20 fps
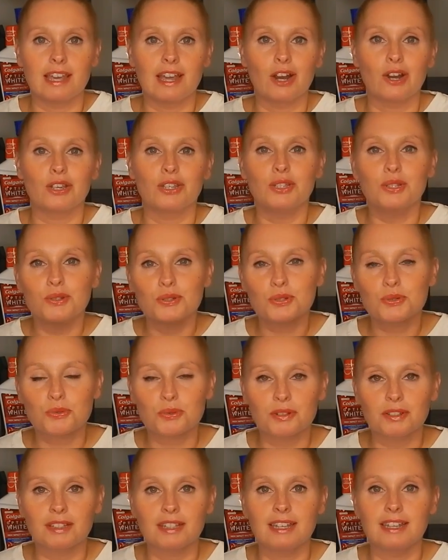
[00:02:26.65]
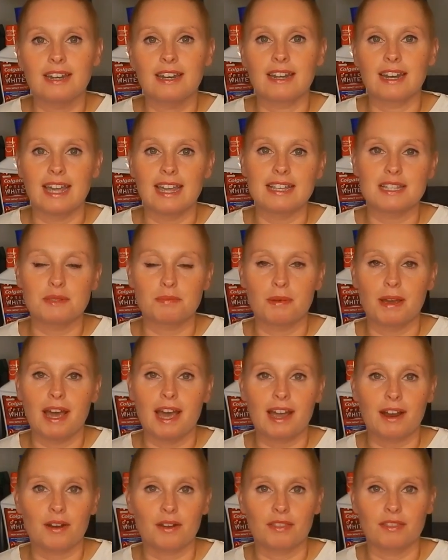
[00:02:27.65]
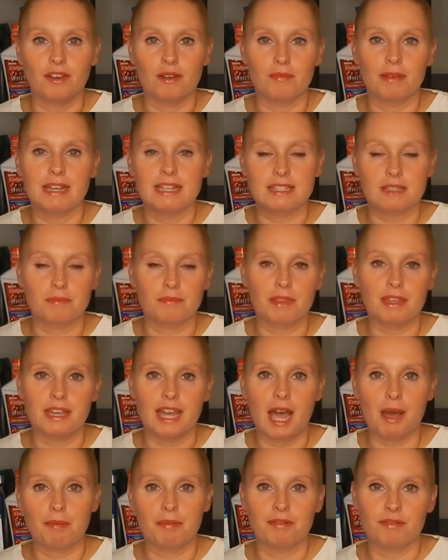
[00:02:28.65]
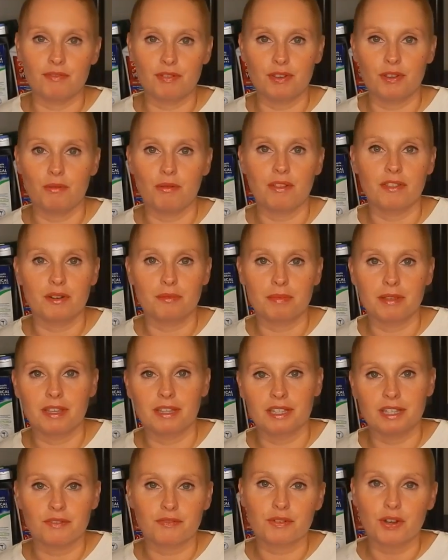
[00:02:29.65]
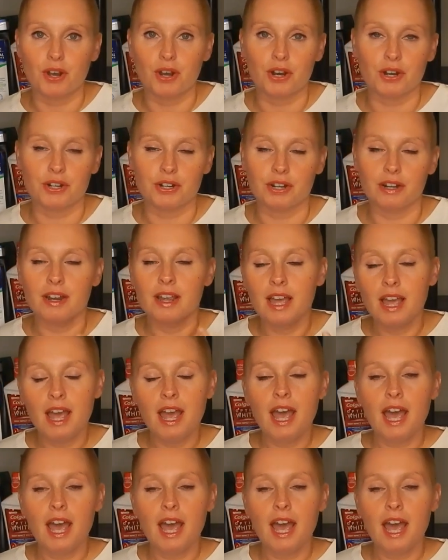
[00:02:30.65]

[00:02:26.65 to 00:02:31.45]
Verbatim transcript: they are usually nice back, or they'll make something happen for you, whether it be a gift card or